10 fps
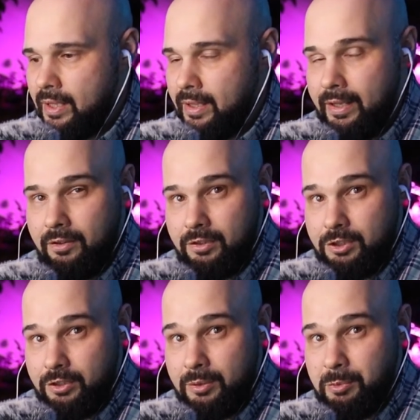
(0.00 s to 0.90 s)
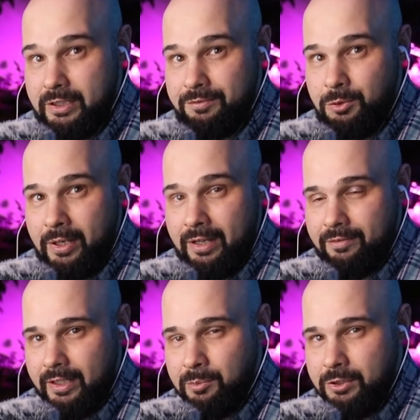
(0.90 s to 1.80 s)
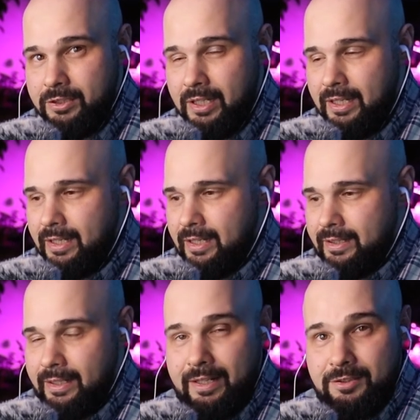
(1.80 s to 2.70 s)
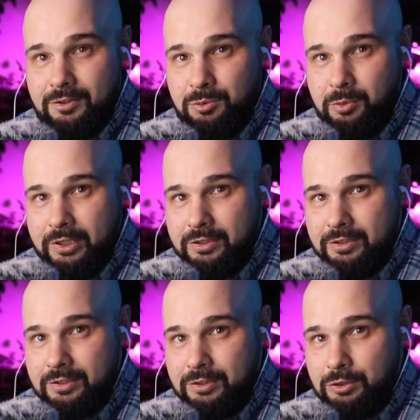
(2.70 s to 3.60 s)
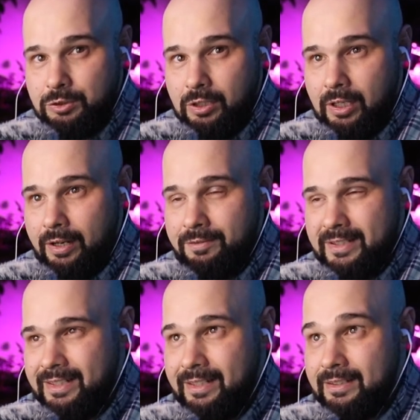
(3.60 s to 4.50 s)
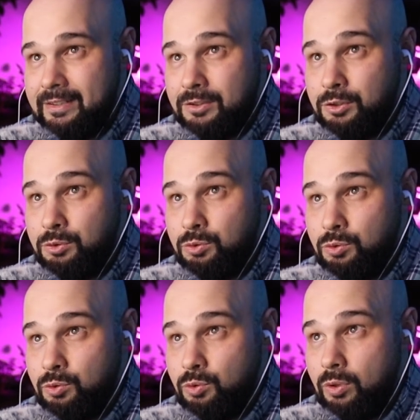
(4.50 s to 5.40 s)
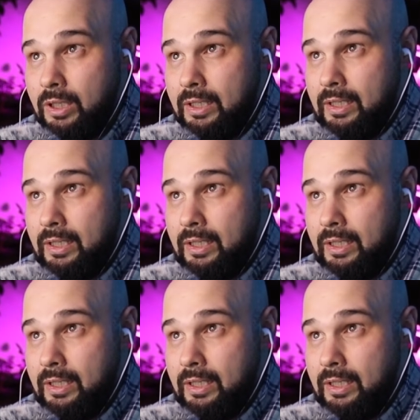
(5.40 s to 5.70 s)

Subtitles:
it looks good. Because if you have an image that has too much, if the skin is too